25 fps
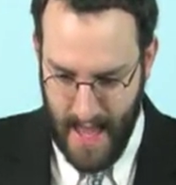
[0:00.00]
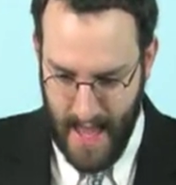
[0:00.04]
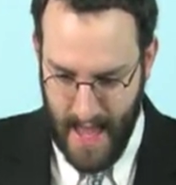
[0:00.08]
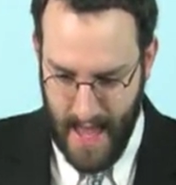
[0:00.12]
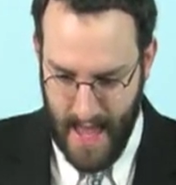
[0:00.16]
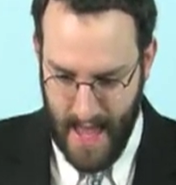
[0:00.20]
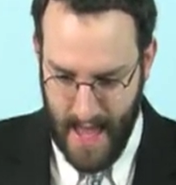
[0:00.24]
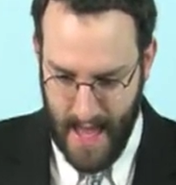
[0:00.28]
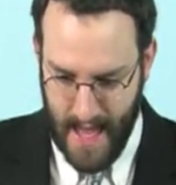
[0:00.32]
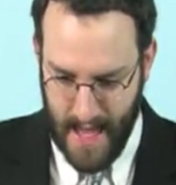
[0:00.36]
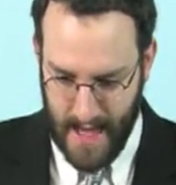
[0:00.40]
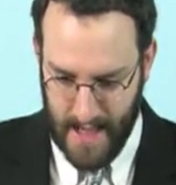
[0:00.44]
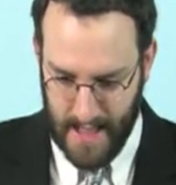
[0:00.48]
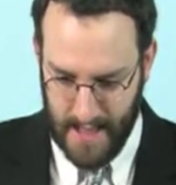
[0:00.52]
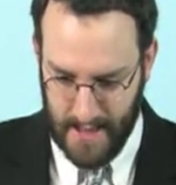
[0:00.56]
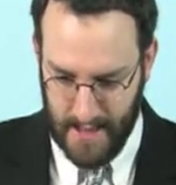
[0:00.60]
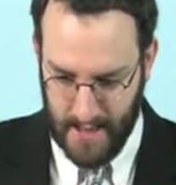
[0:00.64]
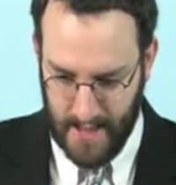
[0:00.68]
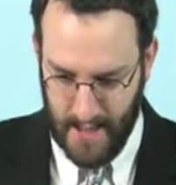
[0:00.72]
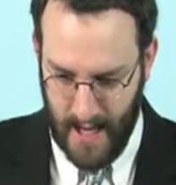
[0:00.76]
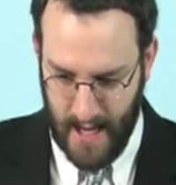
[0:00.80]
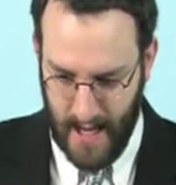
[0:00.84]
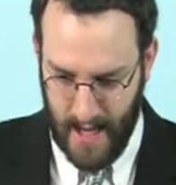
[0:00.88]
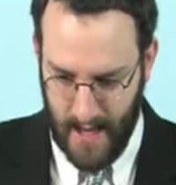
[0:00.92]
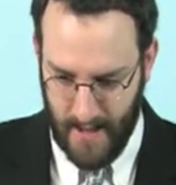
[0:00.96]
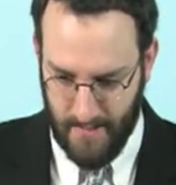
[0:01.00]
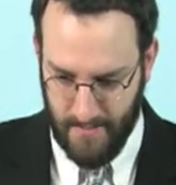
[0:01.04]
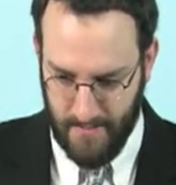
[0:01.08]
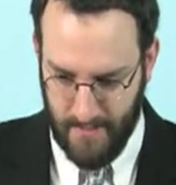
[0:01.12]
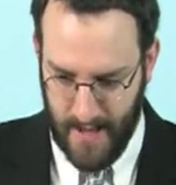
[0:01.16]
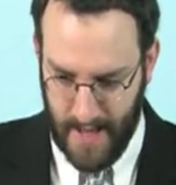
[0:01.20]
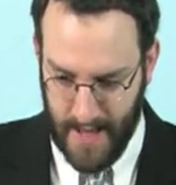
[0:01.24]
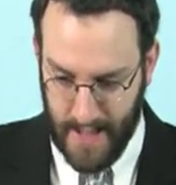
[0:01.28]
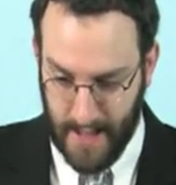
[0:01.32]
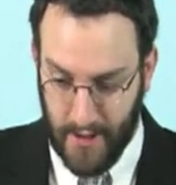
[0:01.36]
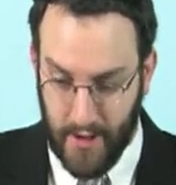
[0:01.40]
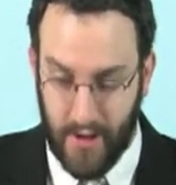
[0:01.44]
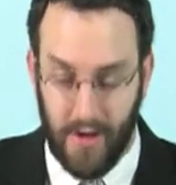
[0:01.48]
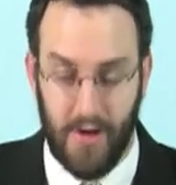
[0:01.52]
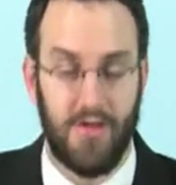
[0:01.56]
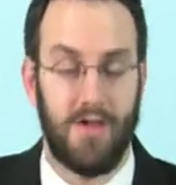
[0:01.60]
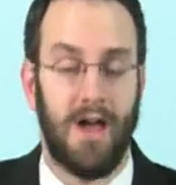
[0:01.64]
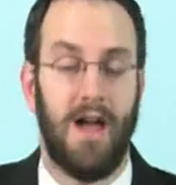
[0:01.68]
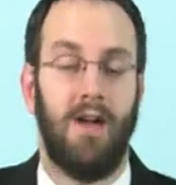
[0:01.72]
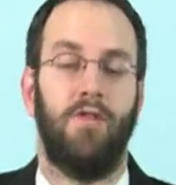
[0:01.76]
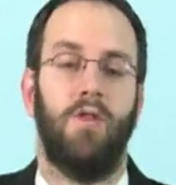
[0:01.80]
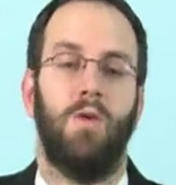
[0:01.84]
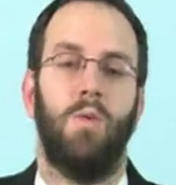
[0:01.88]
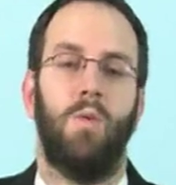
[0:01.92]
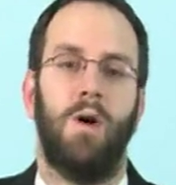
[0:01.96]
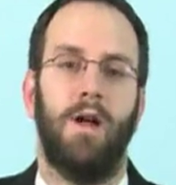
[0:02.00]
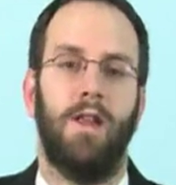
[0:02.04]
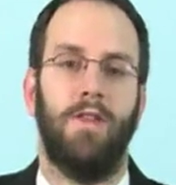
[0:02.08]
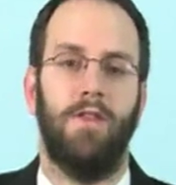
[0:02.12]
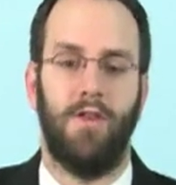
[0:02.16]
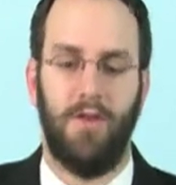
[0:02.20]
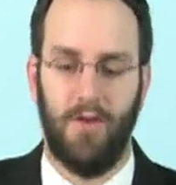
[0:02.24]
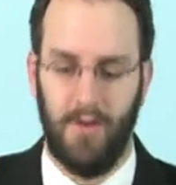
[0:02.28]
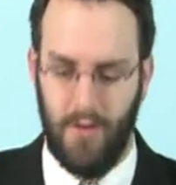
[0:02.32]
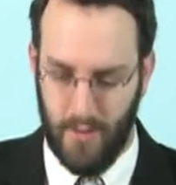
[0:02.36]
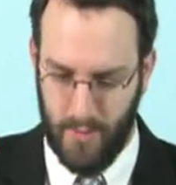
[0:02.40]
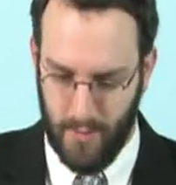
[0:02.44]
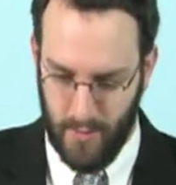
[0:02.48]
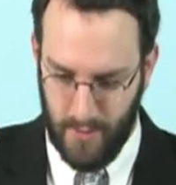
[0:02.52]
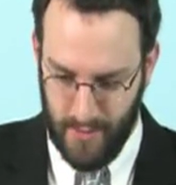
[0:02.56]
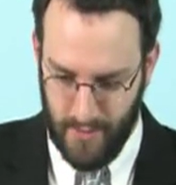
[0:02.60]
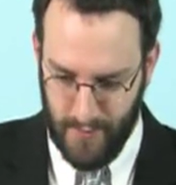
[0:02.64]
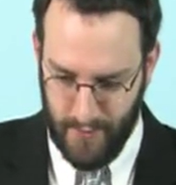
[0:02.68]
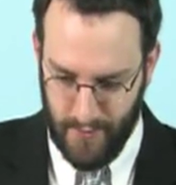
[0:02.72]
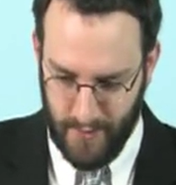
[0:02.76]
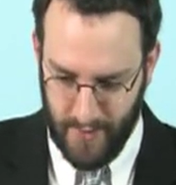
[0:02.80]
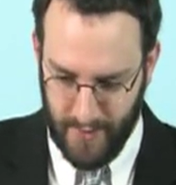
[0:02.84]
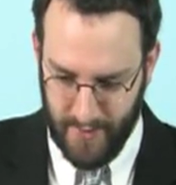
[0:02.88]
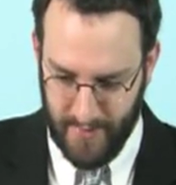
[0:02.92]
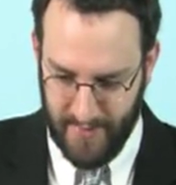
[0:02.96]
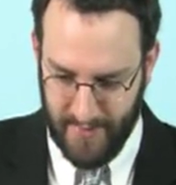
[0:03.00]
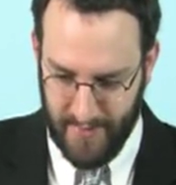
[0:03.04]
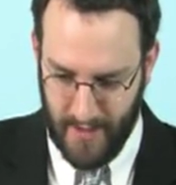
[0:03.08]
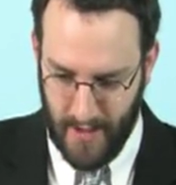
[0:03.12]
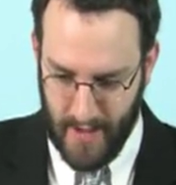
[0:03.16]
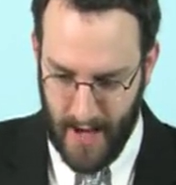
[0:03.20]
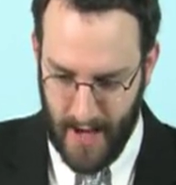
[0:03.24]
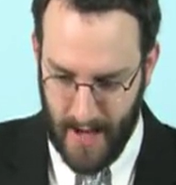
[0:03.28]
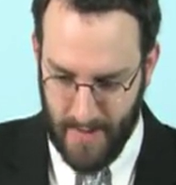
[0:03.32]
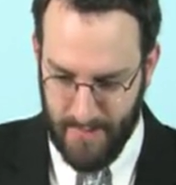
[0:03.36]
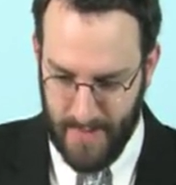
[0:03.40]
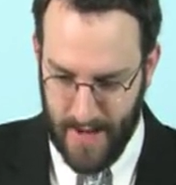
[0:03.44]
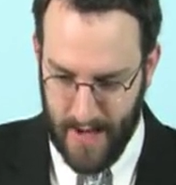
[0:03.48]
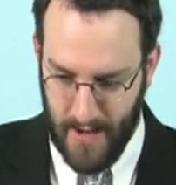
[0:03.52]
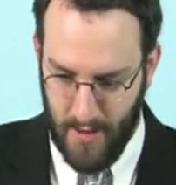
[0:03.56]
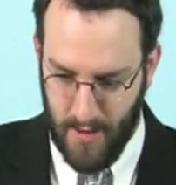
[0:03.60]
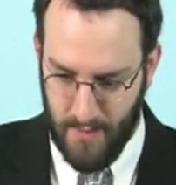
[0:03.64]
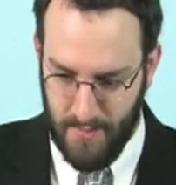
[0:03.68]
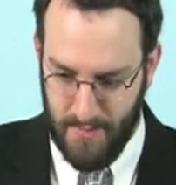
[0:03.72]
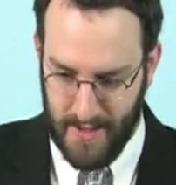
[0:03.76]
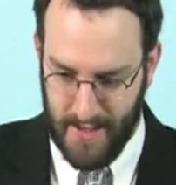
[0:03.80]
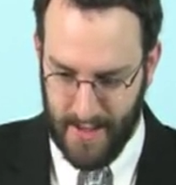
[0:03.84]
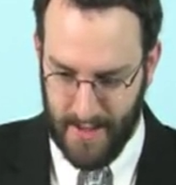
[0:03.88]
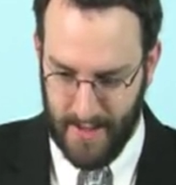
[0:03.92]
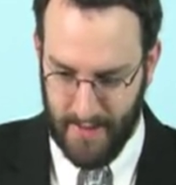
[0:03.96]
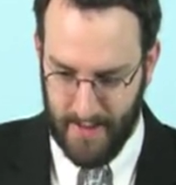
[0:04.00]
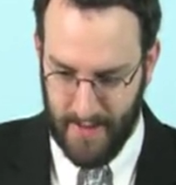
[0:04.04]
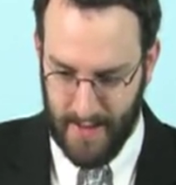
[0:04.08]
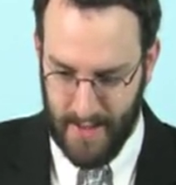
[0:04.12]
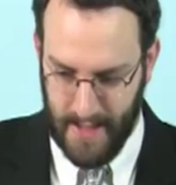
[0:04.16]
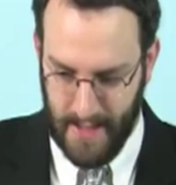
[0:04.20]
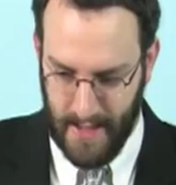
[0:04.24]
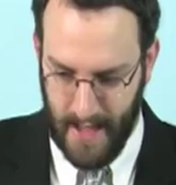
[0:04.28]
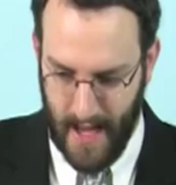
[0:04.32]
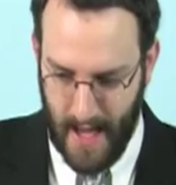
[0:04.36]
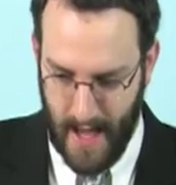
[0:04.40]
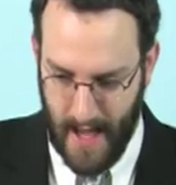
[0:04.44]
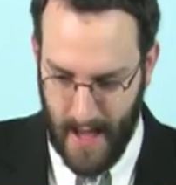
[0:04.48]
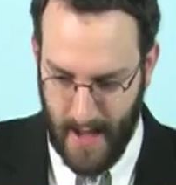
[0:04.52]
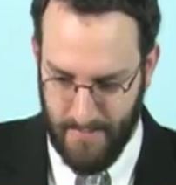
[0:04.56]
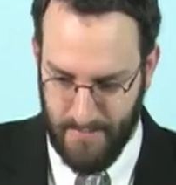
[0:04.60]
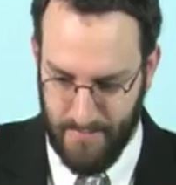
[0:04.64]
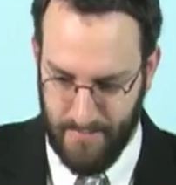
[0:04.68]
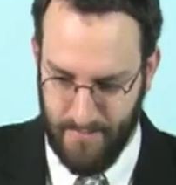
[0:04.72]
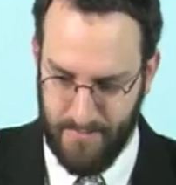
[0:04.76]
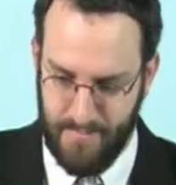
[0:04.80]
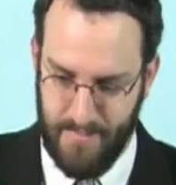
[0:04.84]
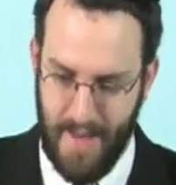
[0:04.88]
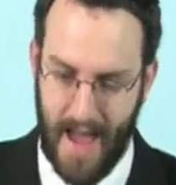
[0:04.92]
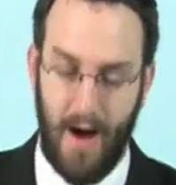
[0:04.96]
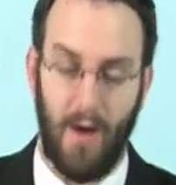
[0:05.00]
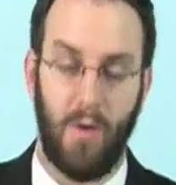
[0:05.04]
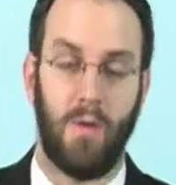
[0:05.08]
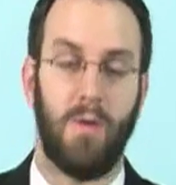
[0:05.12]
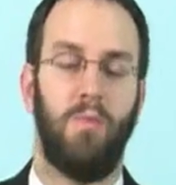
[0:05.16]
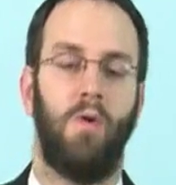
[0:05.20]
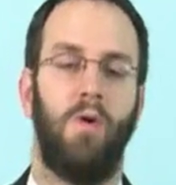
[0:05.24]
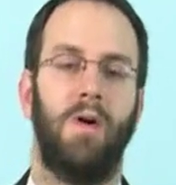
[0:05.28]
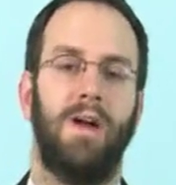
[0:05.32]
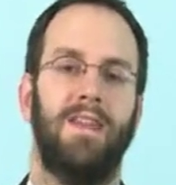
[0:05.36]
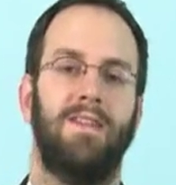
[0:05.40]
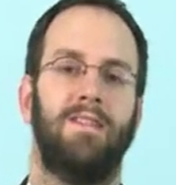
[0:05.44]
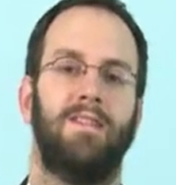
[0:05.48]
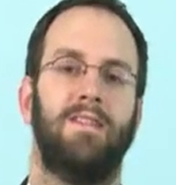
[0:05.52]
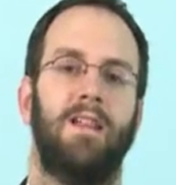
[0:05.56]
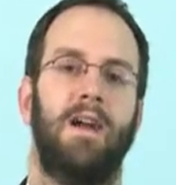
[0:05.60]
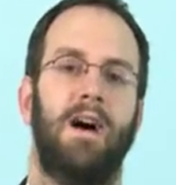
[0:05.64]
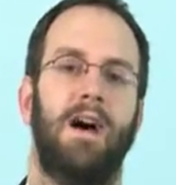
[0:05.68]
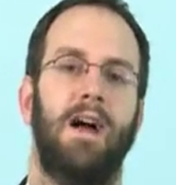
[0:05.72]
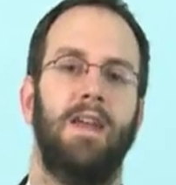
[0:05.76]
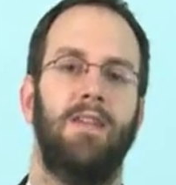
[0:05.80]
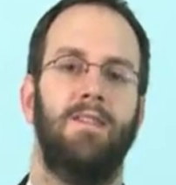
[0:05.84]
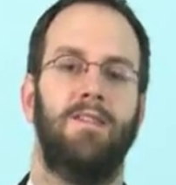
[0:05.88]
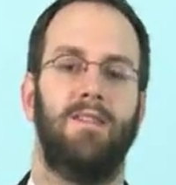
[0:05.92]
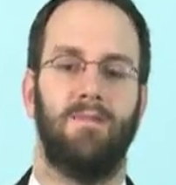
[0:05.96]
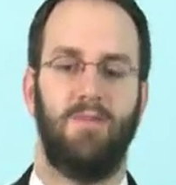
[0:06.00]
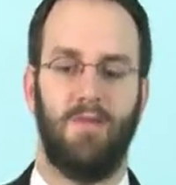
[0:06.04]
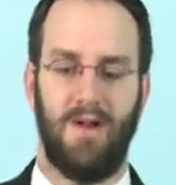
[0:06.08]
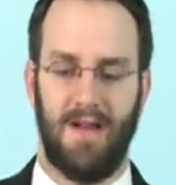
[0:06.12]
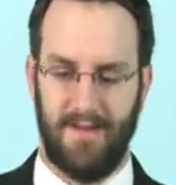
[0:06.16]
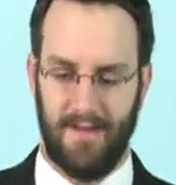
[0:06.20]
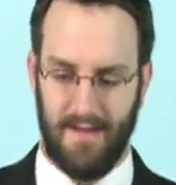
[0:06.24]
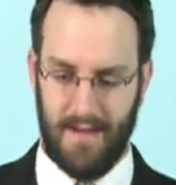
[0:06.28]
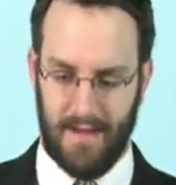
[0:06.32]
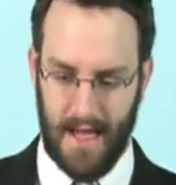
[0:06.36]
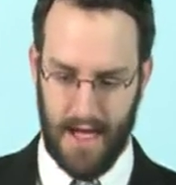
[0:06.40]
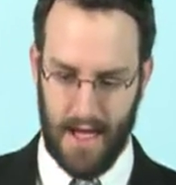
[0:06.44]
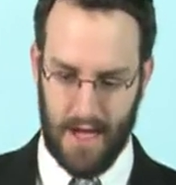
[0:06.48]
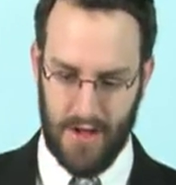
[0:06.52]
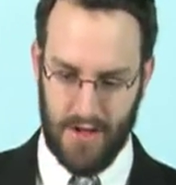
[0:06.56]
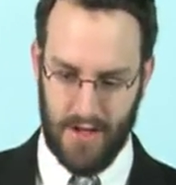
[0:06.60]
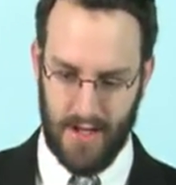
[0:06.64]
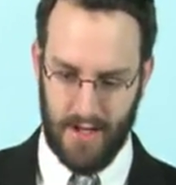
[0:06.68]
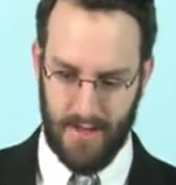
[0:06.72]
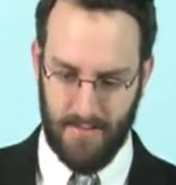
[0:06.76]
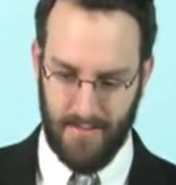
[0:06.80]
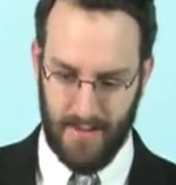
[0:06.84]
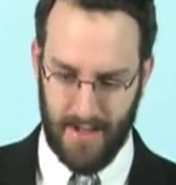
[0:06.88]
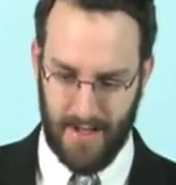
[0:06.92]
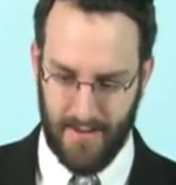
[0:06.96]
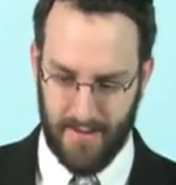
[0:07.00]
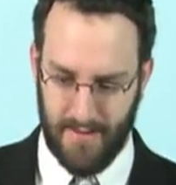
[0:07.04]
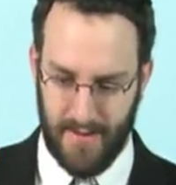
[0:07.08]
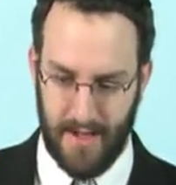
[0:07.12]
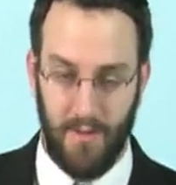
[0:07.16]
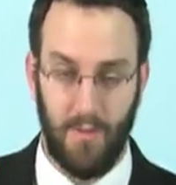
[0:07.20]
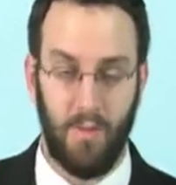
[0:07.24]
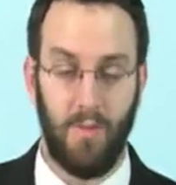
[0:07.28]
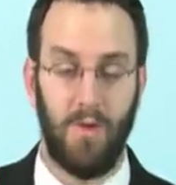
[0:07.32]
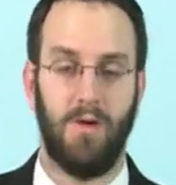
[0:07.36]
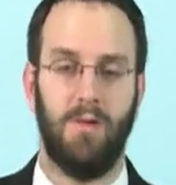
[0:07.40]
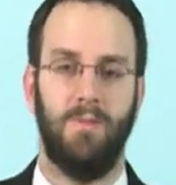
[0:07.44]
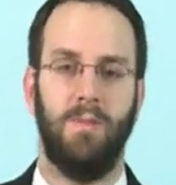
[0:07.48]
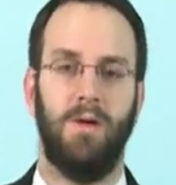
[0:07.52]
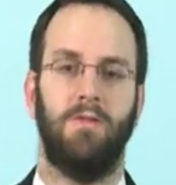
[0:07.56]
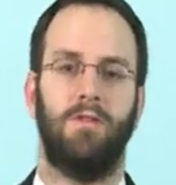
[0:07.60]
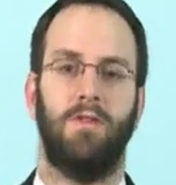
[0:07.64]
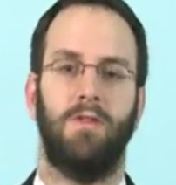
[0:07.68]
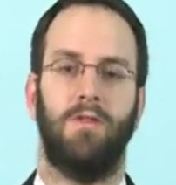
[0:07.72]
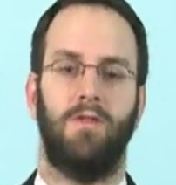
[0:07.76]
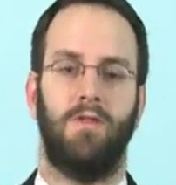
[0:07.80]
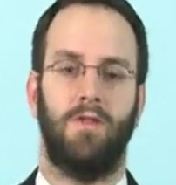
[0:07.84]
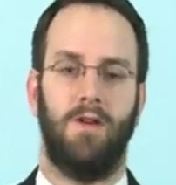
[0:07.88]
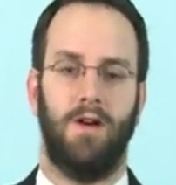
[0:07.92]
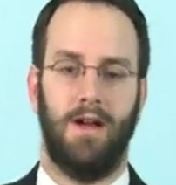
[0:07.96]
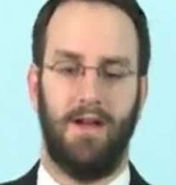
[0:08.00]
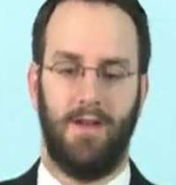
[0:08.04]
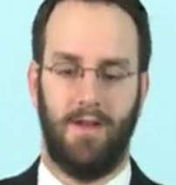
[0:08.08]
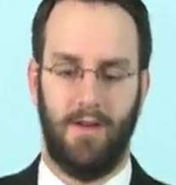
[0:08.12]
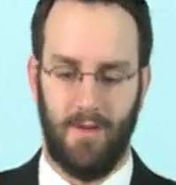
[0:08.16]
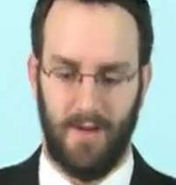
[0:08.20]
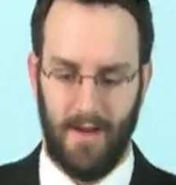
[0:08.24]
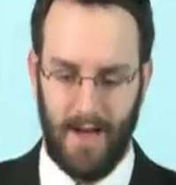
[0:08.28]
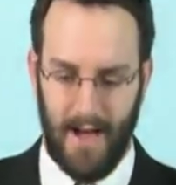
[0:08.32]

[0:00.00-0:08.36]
And I encourage everyone to first start out by opening the PowerPoint slides, the presentation, because I will be referring to it